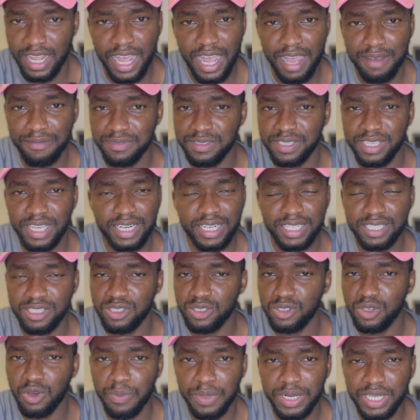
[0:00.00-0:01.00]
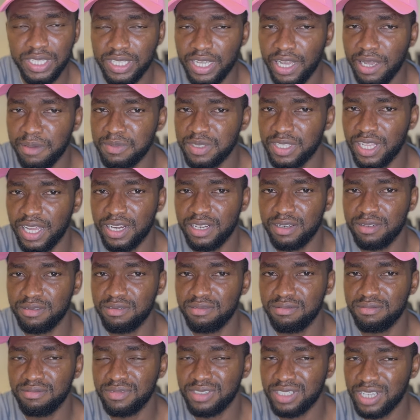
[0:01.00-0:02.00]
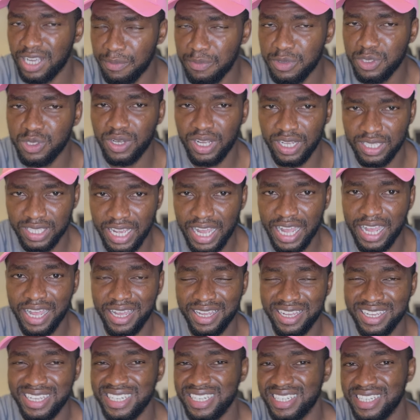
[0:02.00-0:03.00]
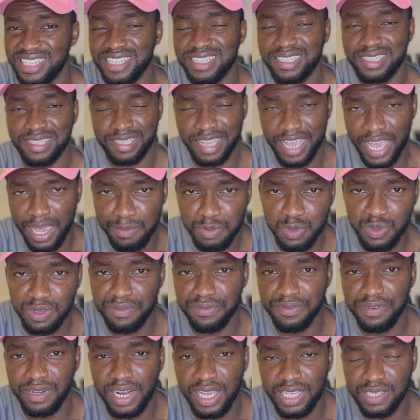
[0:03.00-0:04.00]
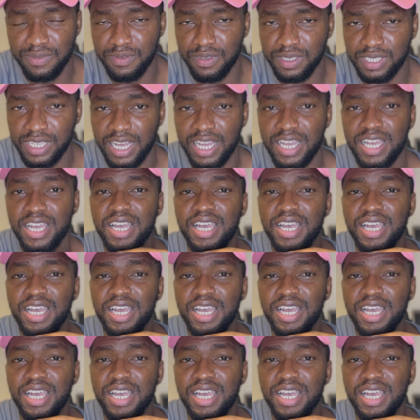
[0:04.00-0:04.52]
I've said it so many times that coming to Qatar in these times with freelance visa.